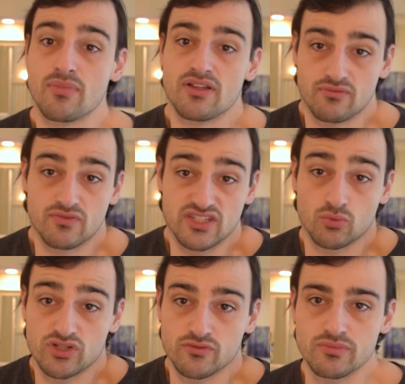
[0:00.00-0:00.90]
this
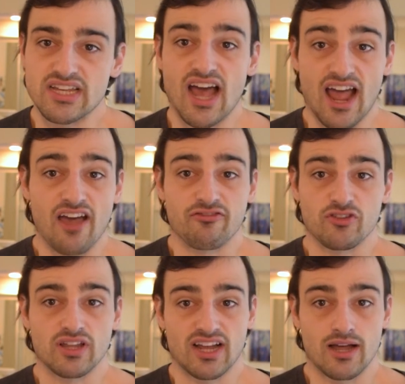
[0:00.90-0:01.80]
works for me, I
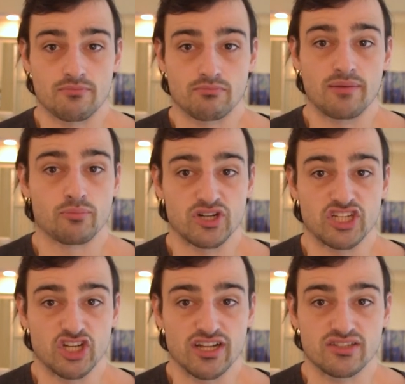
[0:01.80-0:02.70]
feel like I'm pretty
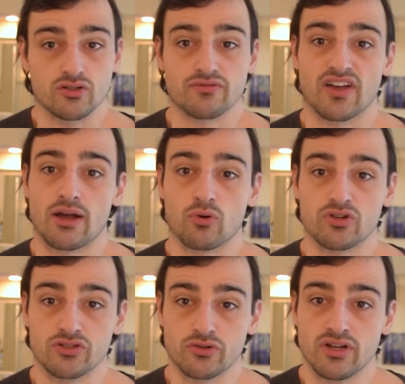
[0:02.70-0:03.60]
good. So if I were
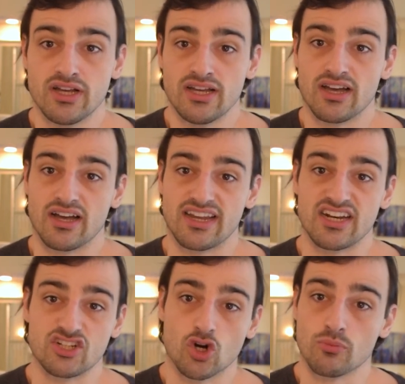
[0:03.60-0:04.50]
to
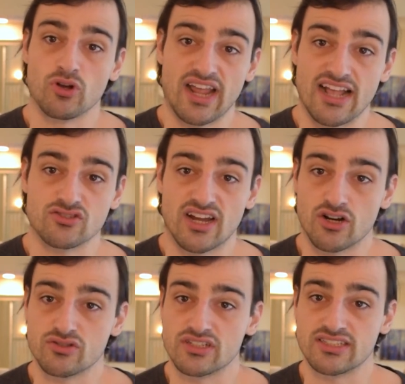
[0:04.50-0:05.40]
get a terminal cancer
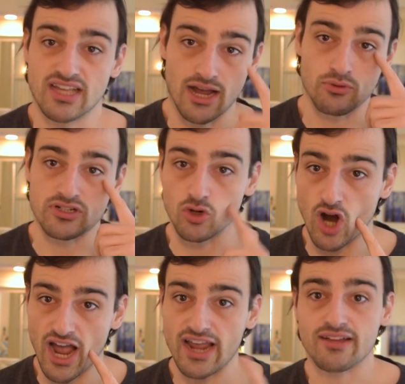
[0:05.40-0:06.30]
diagnosis, I would
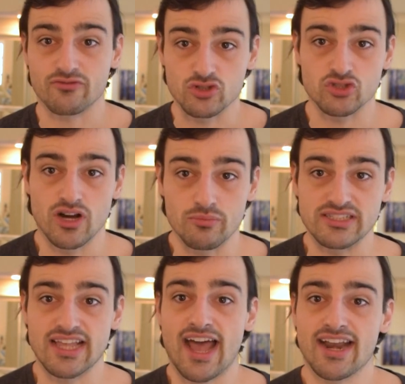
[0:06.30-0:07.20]
cry, for sure, I'd be
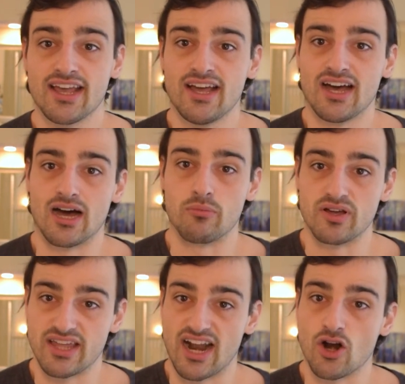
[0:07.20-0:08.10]
sad,
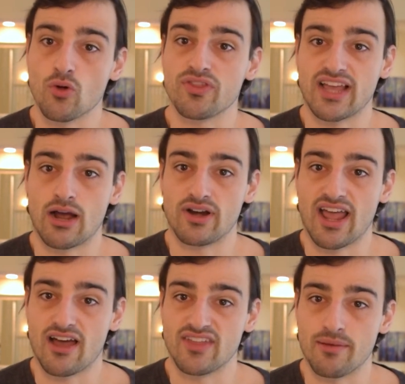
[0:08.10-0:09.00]
but then I don't think I would
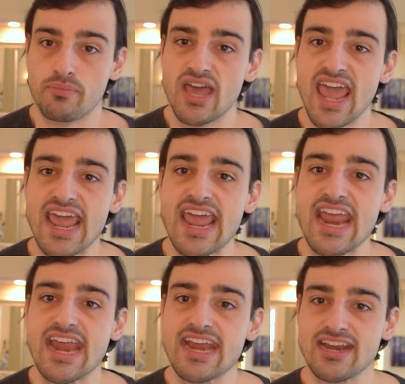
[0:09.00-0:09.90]
have that
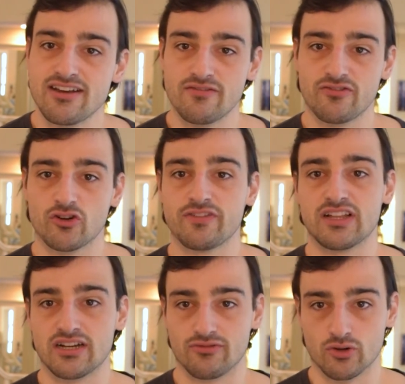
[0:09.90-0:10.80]
painful
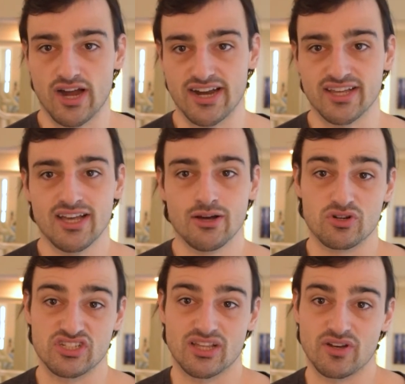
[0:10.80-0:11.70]
feeling of regret,
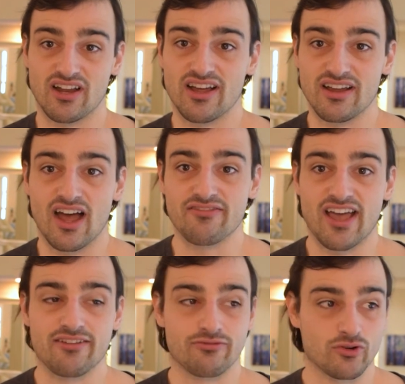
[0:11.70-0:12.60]
which is something that I've
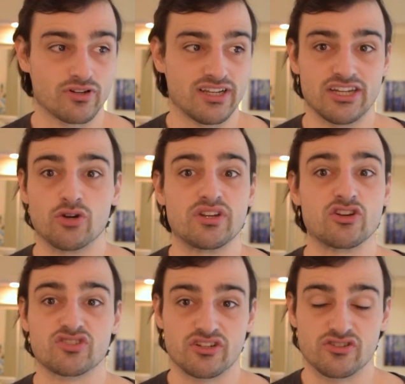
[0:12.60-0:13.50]
had for
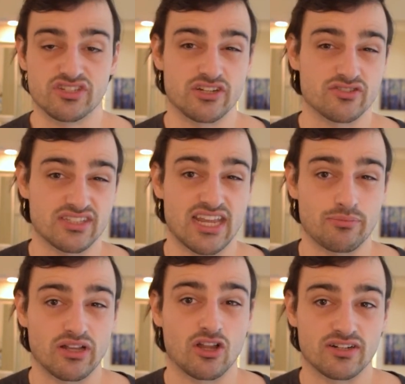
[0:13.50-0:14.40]
years and years and years. It's
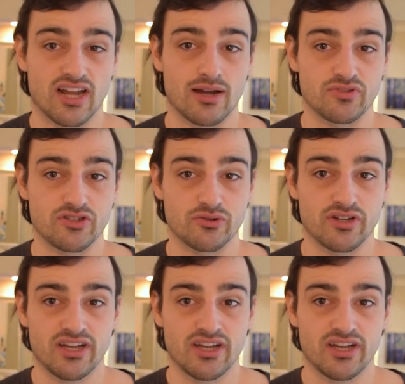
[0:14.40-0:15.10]
taken me a long time to